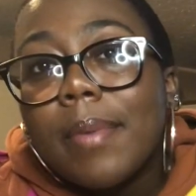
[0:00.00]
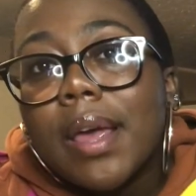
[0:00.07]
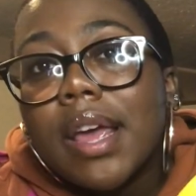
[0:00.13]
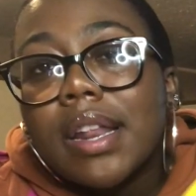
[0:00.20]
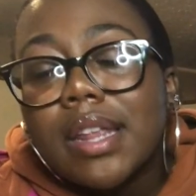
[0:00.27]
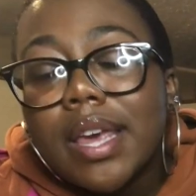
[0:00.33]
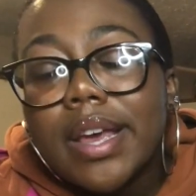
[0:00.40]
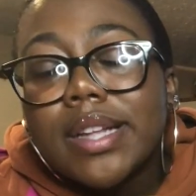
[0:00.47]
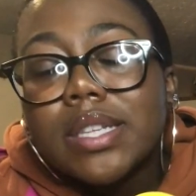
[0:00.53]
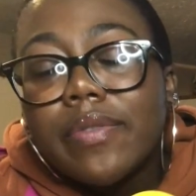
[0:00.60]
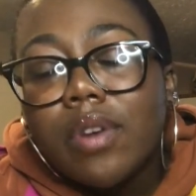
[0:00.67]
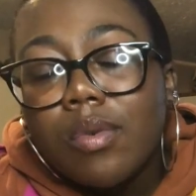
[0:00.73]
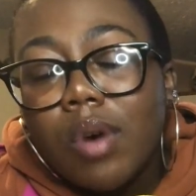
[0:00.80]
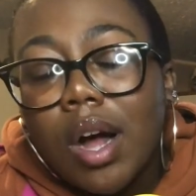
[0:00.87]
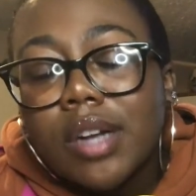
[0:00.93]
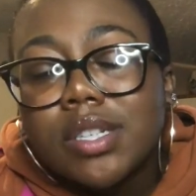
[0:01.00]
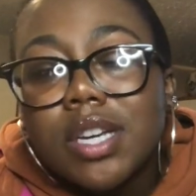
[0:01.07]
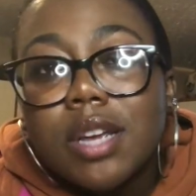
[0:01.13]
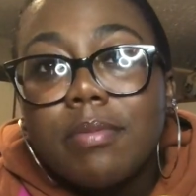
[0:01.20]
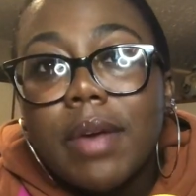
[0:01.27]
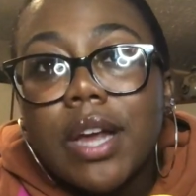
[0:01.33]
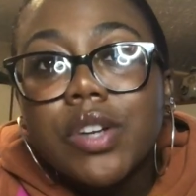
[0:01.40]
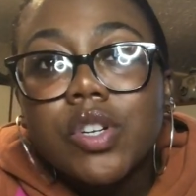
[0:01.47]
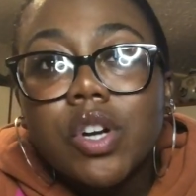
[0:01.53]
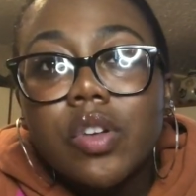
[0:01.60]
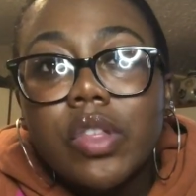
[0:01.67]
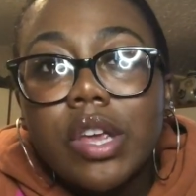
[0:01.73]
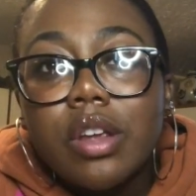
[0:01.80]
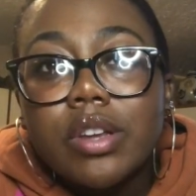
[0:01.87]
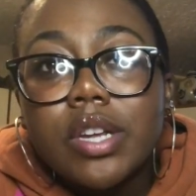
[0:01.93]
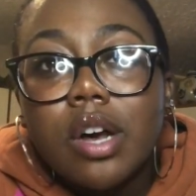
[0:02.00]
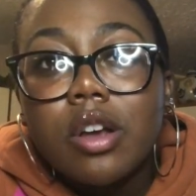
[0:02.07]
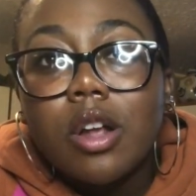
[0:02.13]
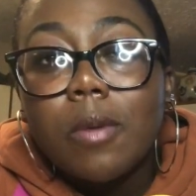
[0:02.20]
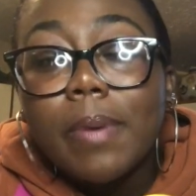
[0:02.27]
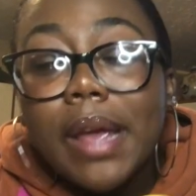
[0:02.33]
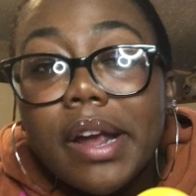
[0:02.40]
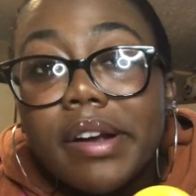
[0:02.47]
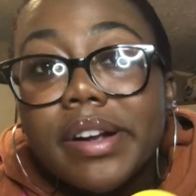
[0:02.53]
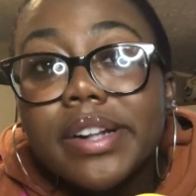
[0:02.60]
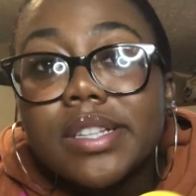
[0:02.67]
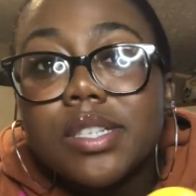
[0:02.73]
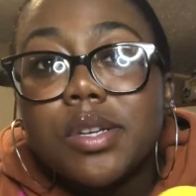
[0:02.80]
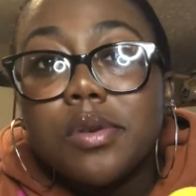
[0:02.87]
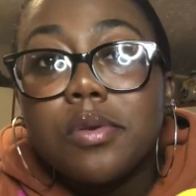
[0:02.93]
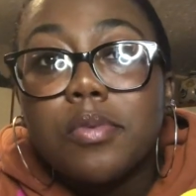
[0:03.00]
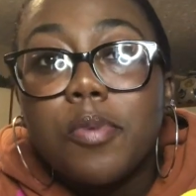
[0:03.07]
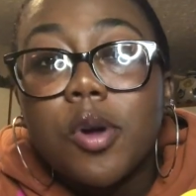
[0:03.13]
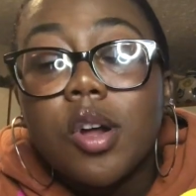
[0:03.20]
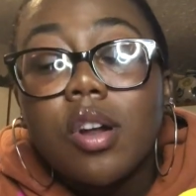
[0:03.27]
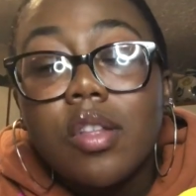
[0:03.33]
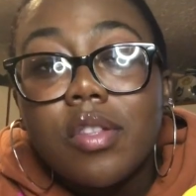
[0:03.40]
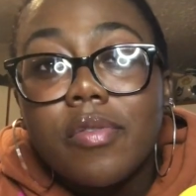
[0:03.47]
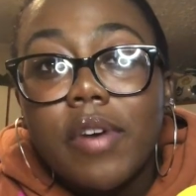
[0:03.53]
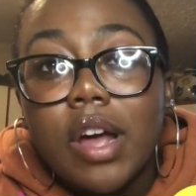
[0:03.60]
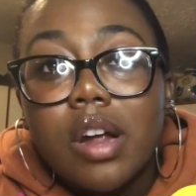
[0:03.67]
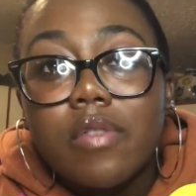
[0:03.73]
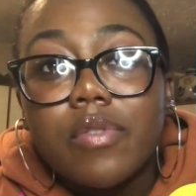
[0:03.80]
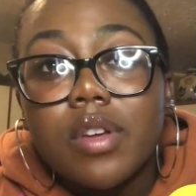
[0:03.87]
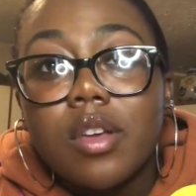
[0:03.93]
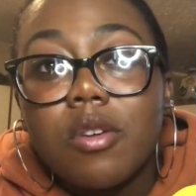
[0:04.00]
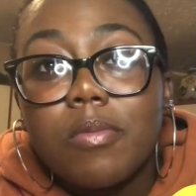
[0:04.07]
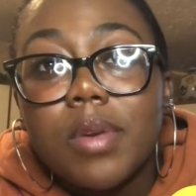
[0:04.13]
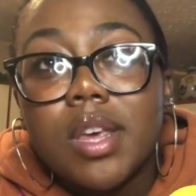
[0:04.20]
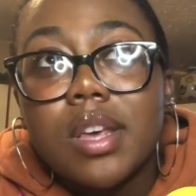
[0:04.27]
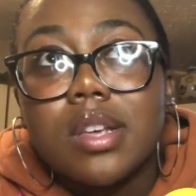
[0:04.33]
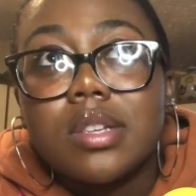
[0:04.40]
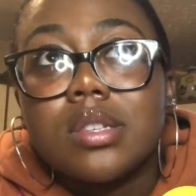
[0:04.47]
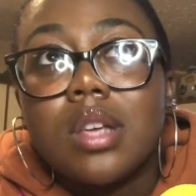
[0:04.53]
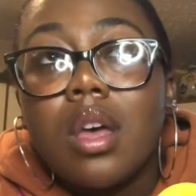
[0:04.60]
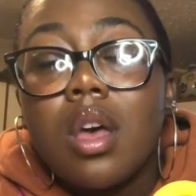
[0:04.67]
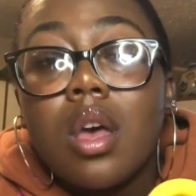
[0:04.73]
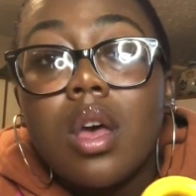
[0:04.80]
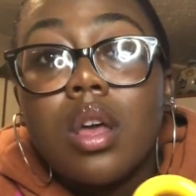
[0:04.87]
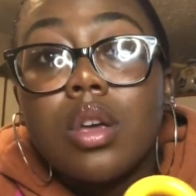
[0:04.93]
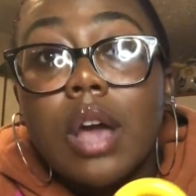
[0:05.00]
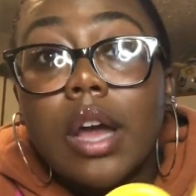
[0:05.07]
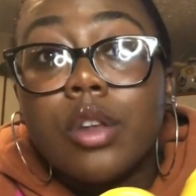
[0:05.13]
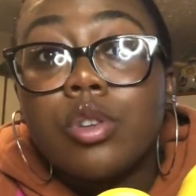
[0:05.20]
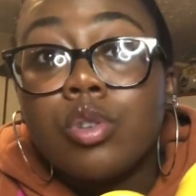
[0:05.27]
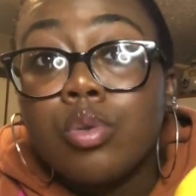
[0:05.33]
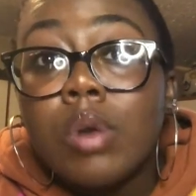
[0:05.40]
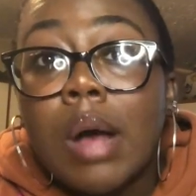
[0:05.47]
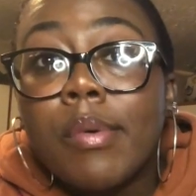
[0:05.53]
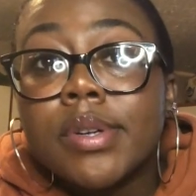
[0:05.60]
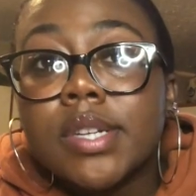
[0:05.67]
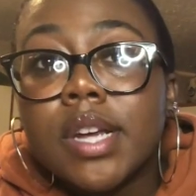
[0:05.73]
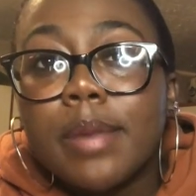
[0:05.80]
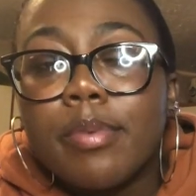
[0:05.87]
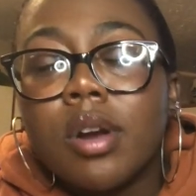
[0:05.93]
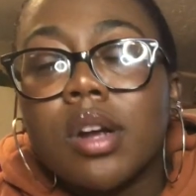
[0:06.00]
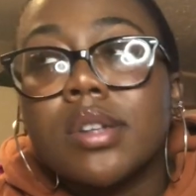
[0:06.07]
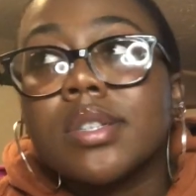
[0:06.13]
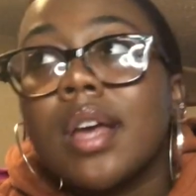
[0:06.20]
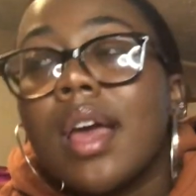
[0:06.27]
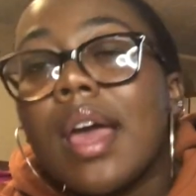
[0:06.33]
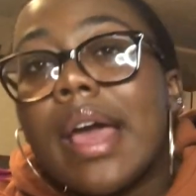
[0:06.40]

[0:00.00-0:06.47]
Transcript: And kids, if you're watching, make sure that you tell your parent to put on the fire for you because I do not want you to get burned.